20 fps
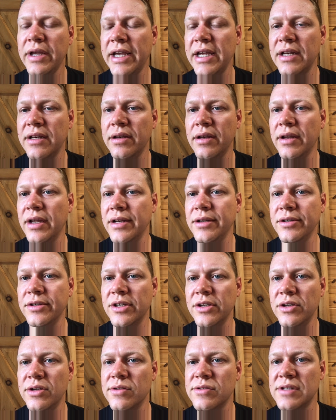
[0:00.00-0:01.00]
and you
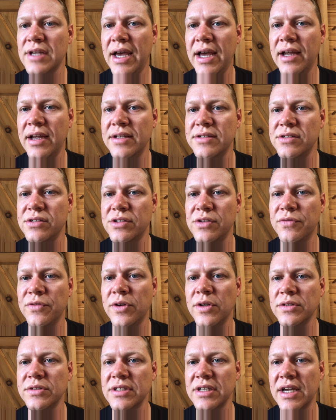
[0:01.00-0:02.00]
can use that as your
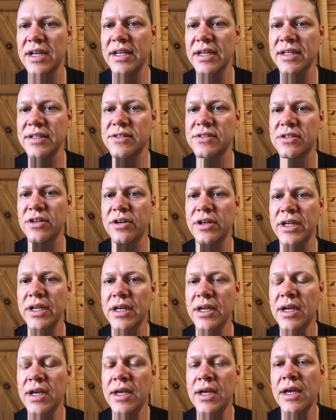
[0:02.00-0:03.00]
default to kind of get started.